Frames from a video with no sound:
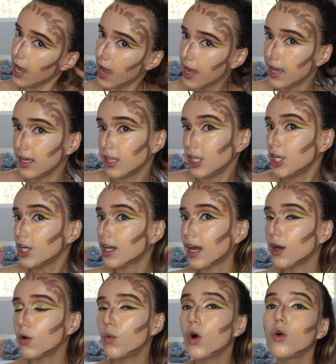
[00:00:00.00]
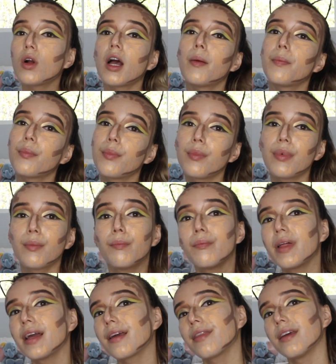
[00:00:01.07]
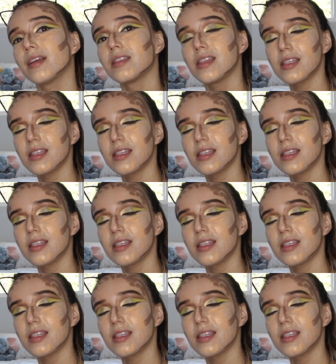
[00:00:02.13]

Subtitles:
hey, look, I woke up like this.